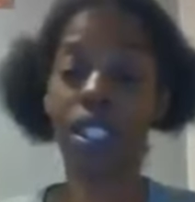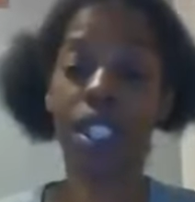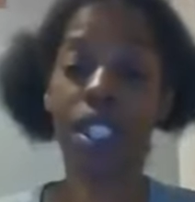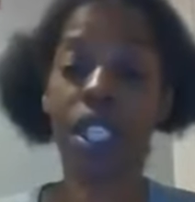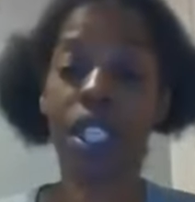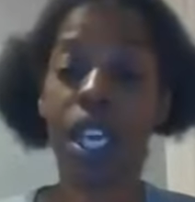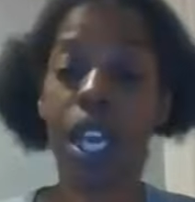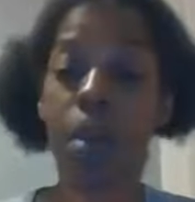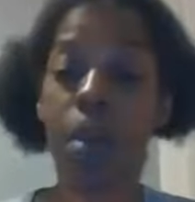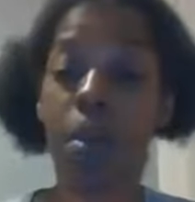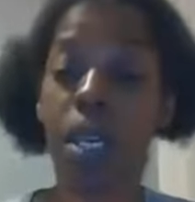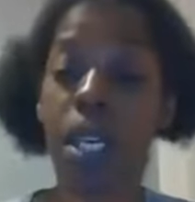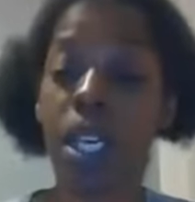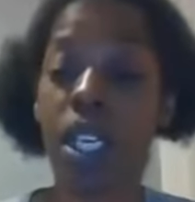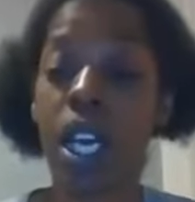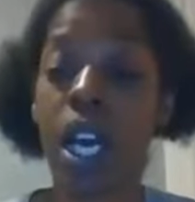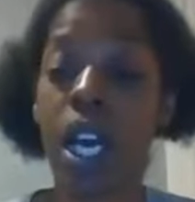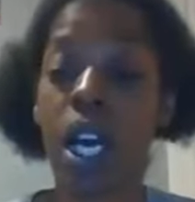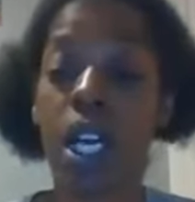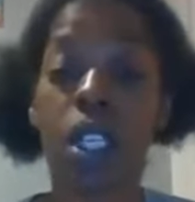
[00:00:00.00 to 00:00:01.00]
He came in here,
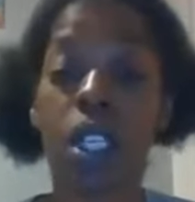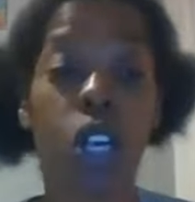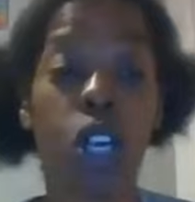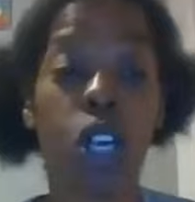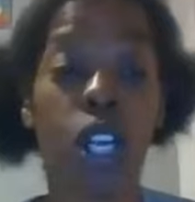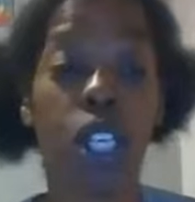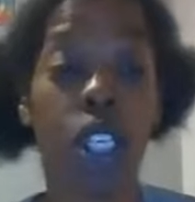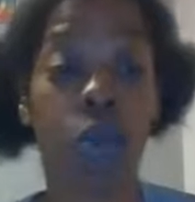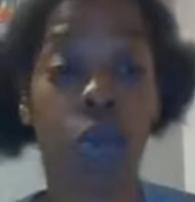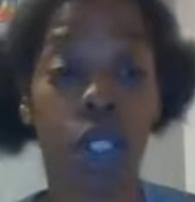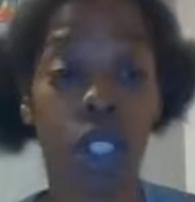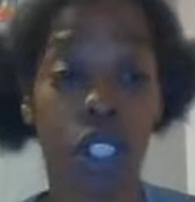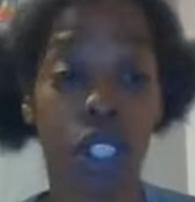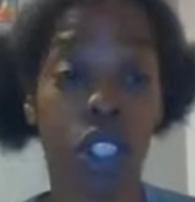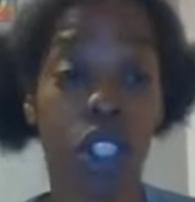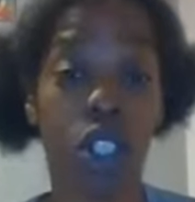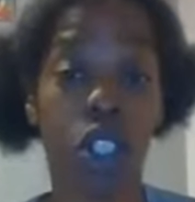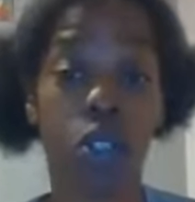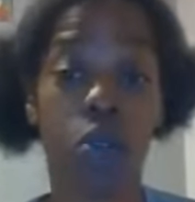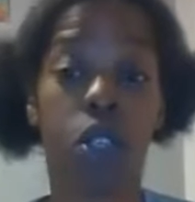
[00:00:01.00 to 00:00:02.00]
y'all, and tried to give her
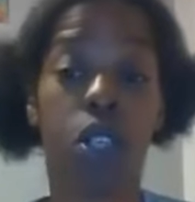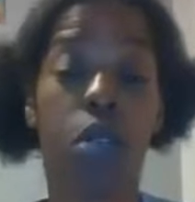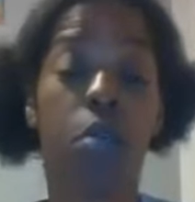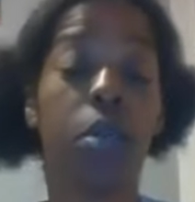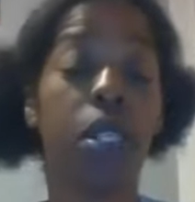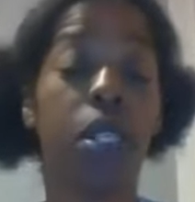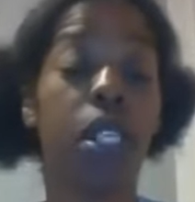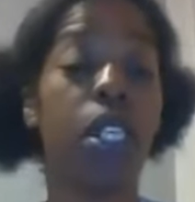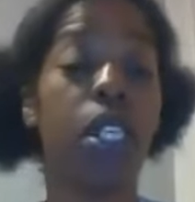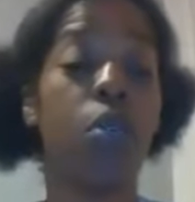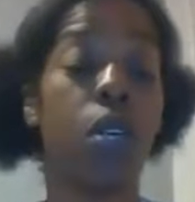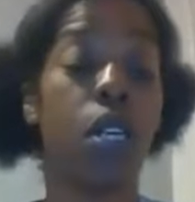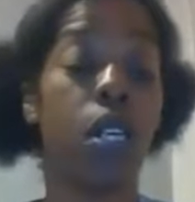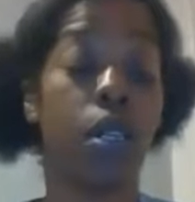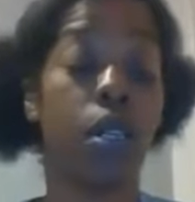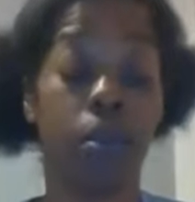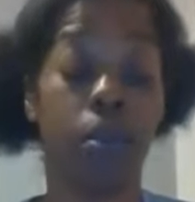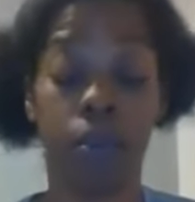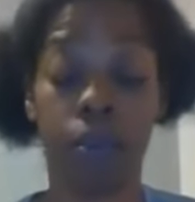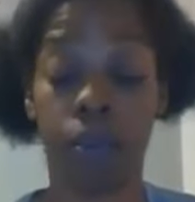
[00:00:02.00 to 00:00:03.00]
this dirty work. But anyway,